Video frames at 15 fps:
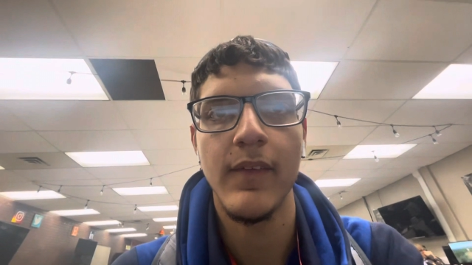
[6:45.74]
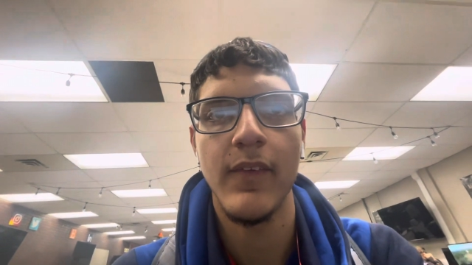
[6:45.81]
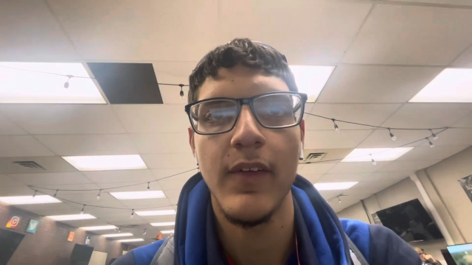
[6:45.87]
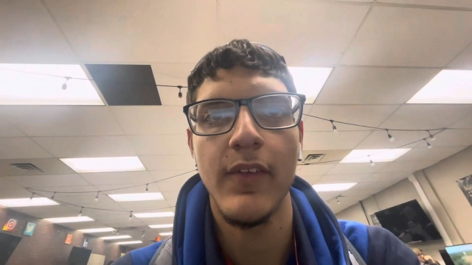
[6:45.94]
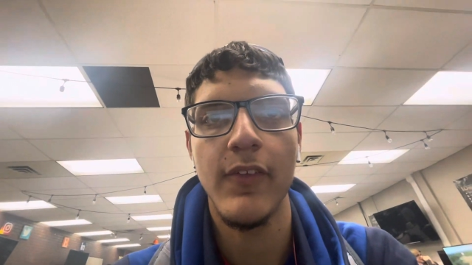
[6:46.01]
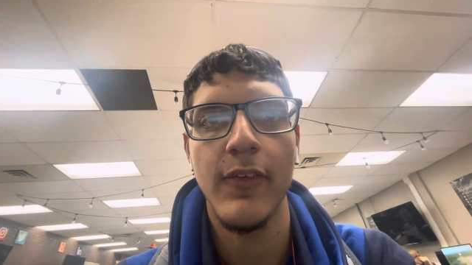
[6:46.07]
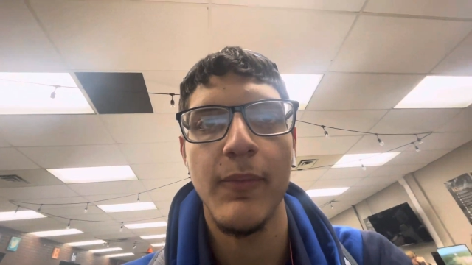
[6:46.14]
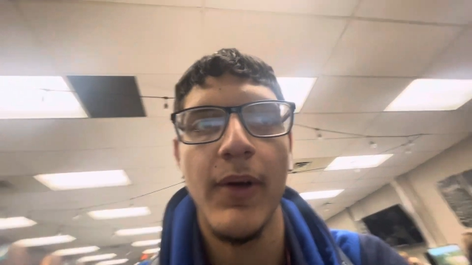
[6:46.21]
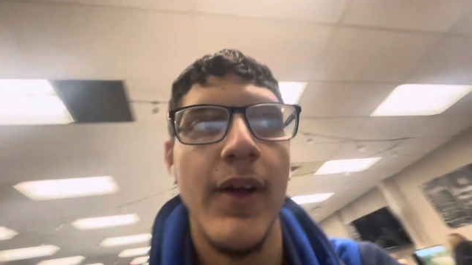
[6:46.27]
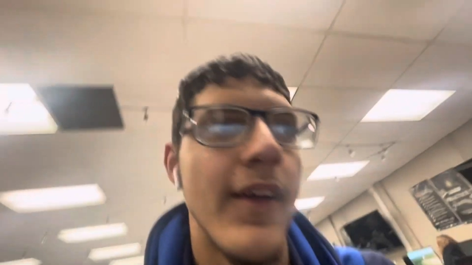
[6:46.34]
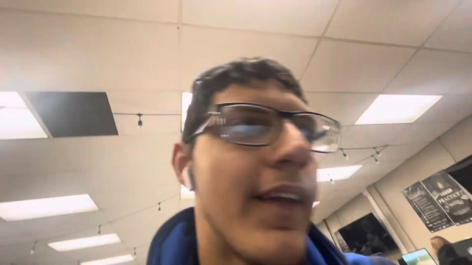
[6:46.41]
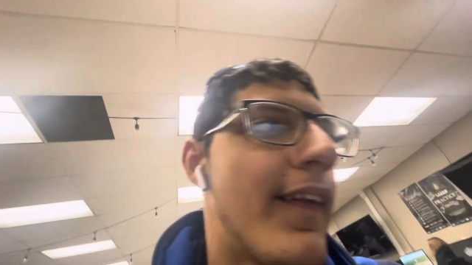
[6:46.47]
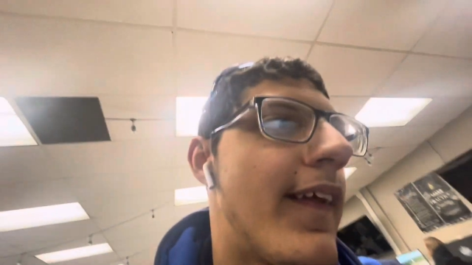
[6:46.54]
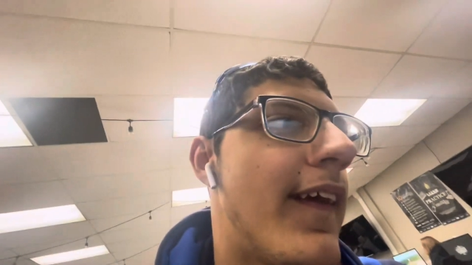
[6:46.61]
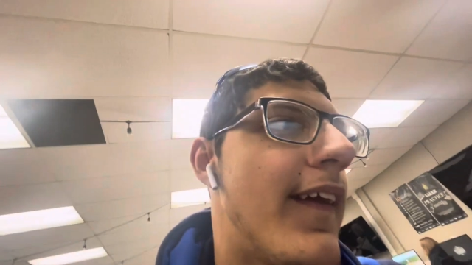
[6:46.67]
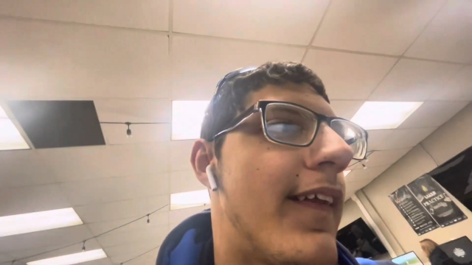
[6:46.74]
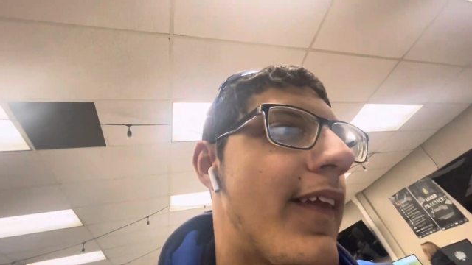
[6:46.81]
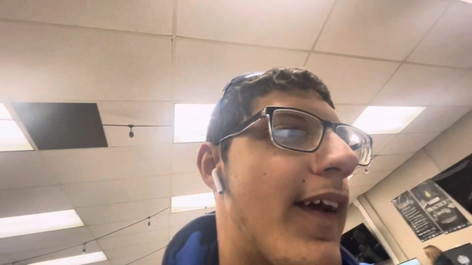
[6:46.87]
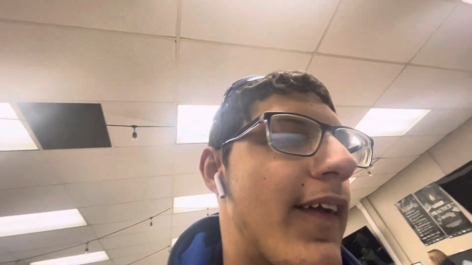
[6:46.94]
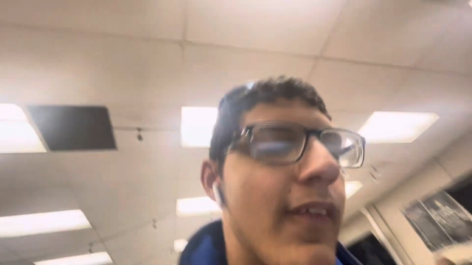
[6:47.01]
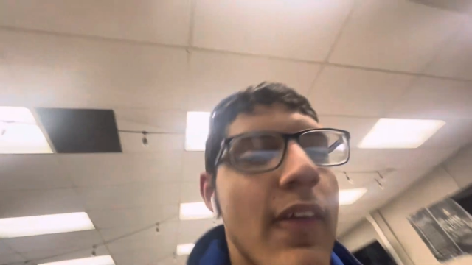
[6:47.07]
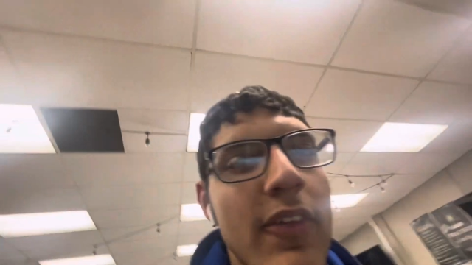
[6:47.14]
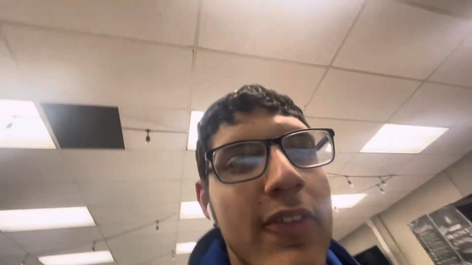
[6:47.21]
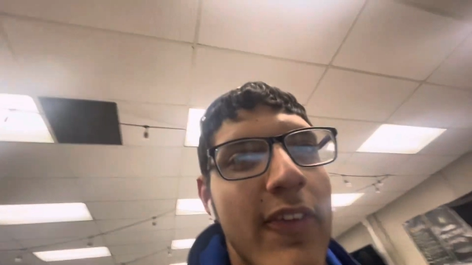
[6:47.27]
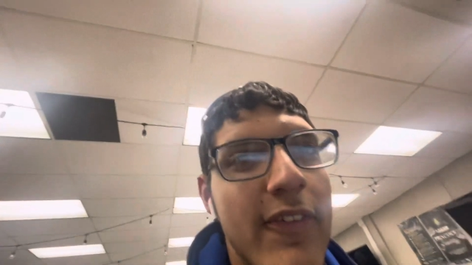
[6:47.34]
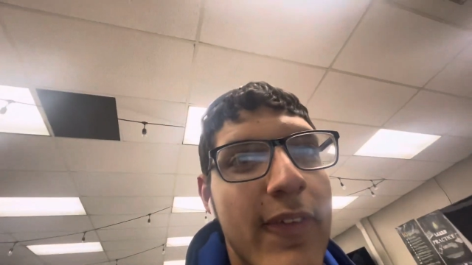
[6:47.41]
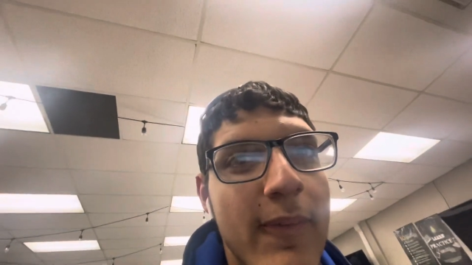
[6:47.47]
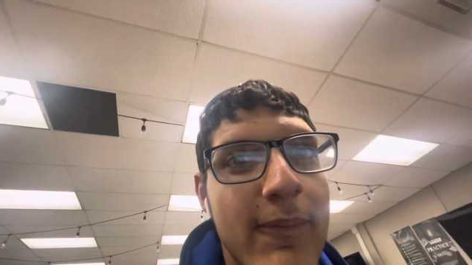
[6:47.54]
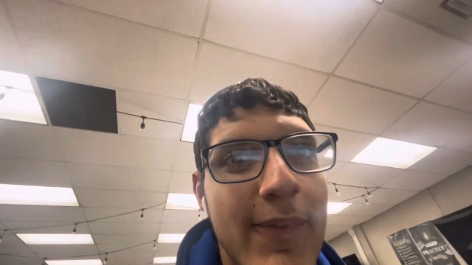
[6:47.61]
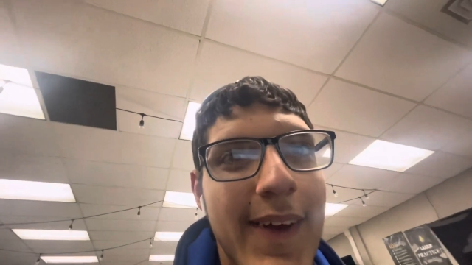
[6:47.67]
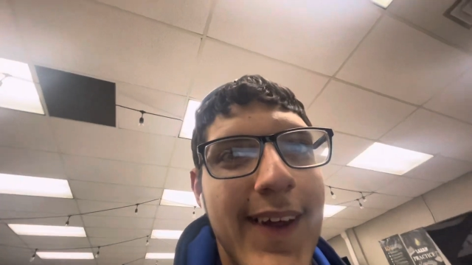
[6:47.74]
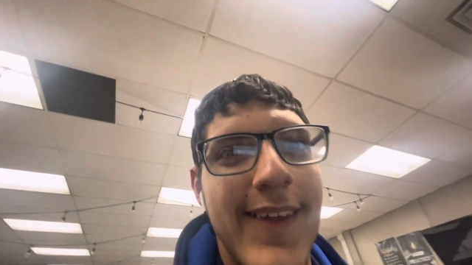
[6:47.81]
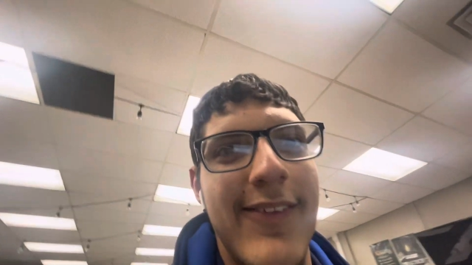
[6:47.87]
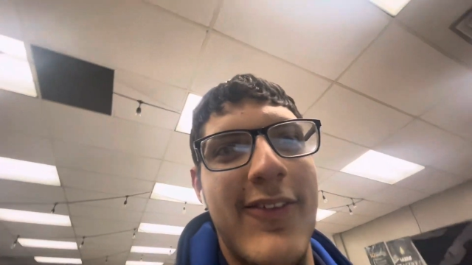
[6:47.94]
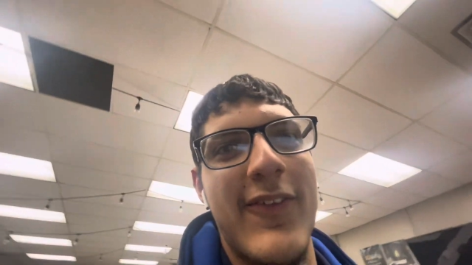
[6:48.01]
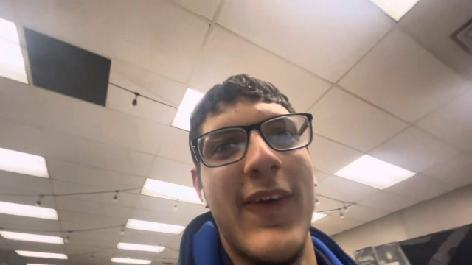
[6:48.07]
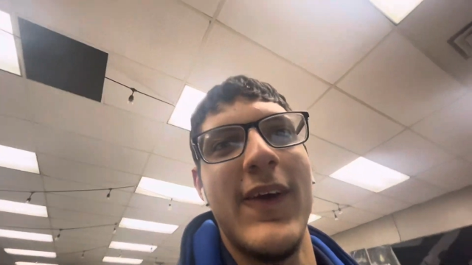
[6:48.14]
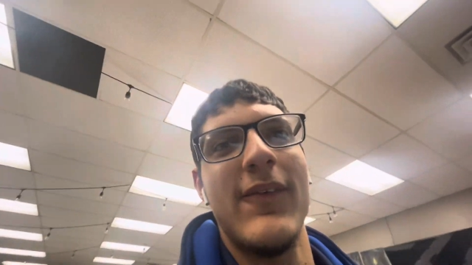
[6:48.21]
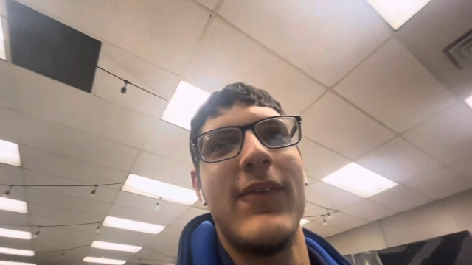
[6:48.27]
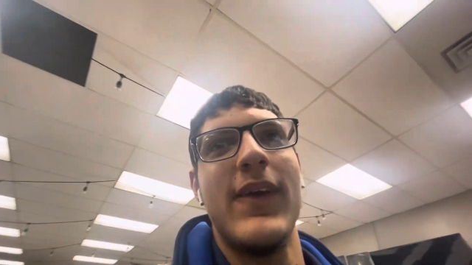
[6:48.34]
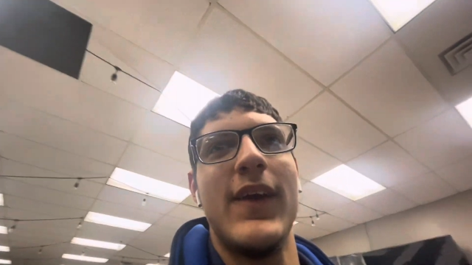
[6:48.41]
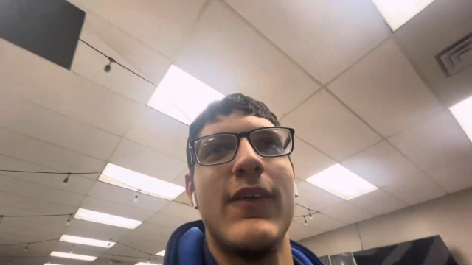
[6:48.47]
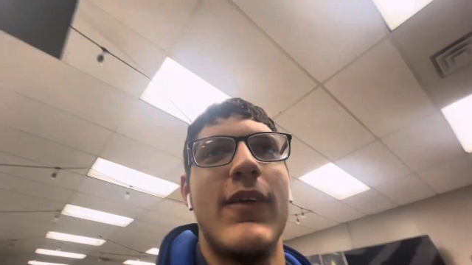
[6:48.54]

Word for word: Digital Marketing. like, this is some fun stuff here.